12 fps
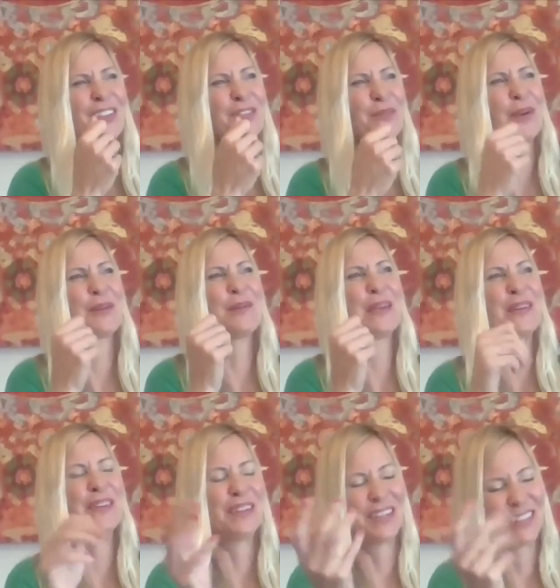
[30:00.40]
very
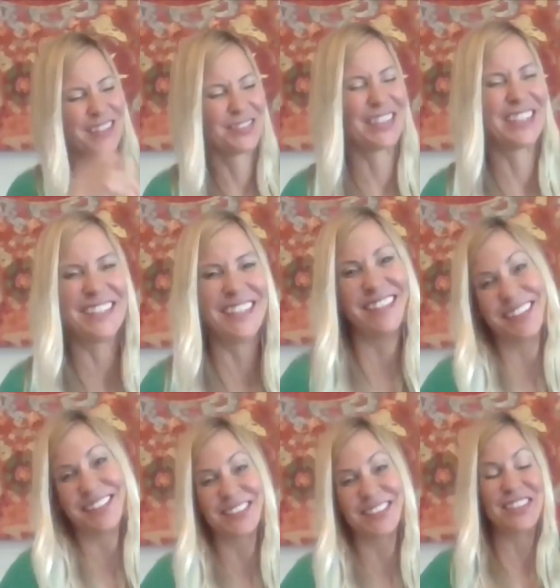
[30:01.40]
weird. But you know,
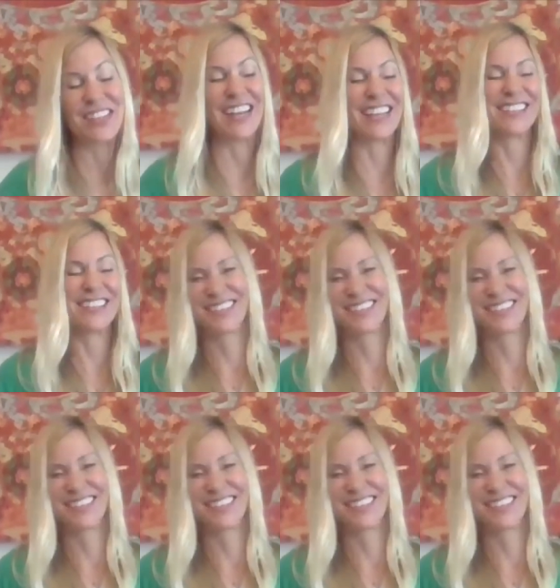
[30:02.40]
we tried it.